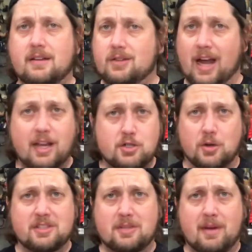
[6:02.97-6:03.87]
tight
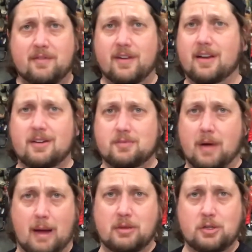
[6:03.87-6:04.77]
joints on my figures.
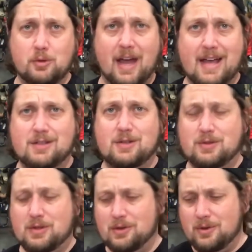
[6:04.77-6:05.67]
Probably you guys do
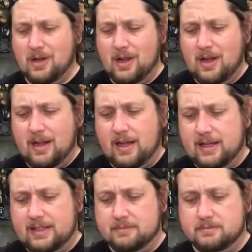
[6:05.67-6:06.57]
too.
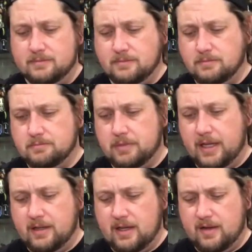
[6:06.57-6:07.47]
Um,
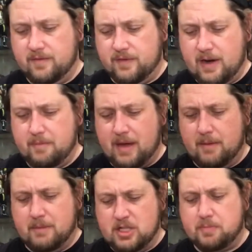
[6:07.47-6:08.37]
but uh, very be
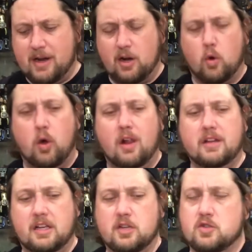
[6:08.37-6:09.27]
much better
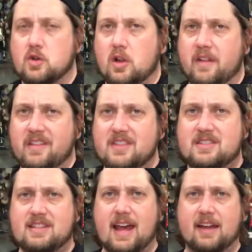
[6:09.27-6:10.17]
quality control in this set